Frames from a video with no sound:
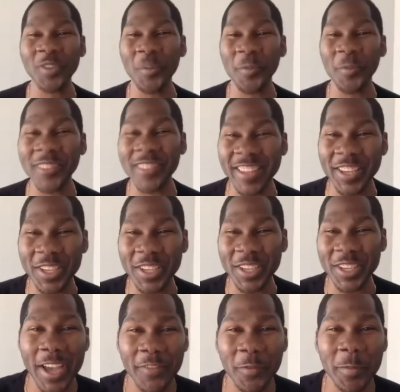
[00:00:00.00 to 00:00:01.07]
bro? Thank you for
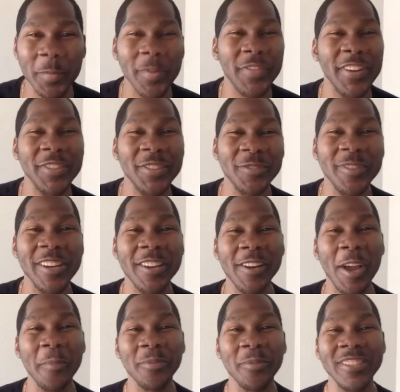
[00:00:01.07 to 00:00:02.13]
having me, Professor Rucker. I
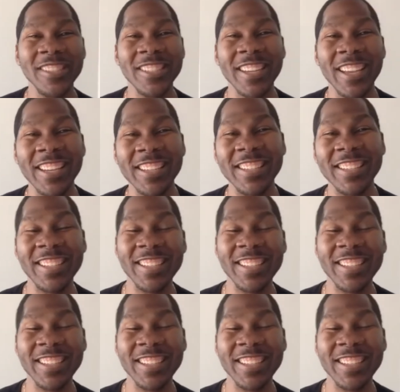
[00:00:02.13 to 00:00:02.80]
appreciate it.